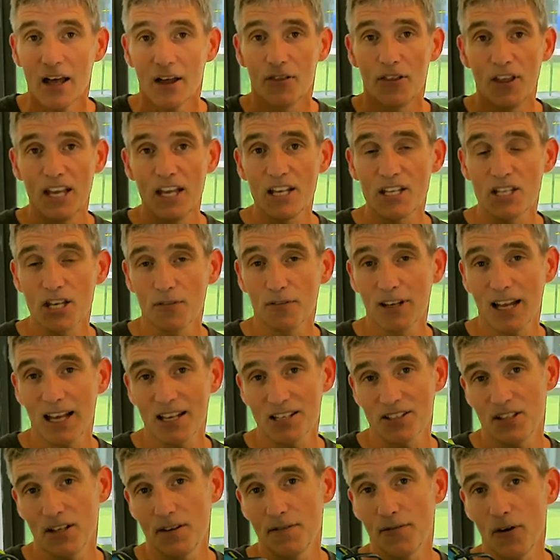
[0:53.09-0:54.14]
These have
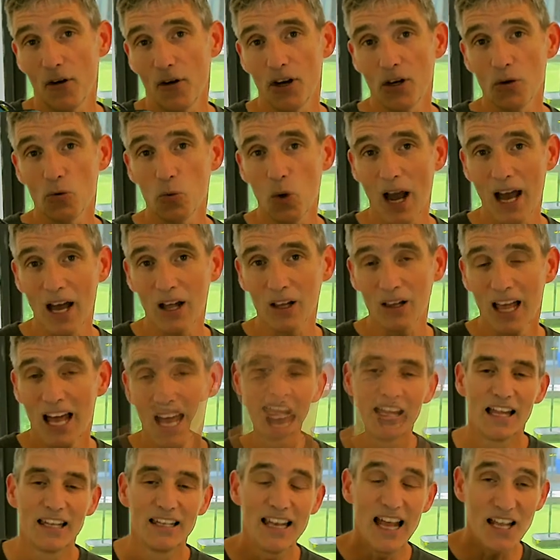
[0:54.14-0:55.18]
lasted very well.
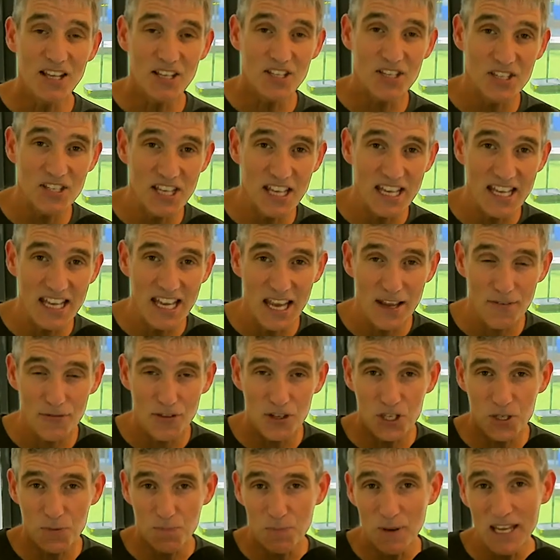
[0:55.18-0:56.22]
Let's see if
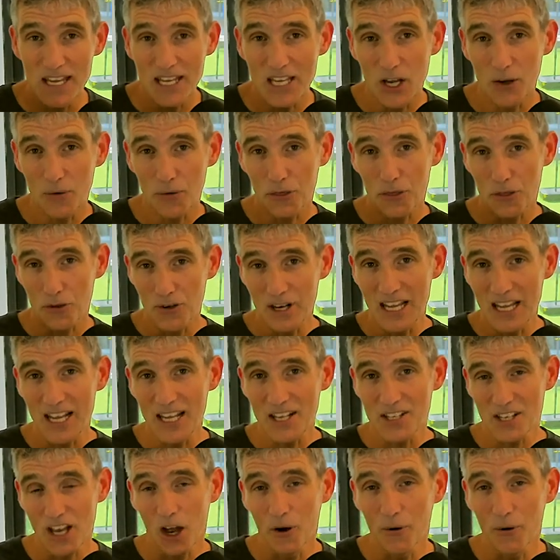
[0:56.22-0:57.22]
the Speedgoat 3s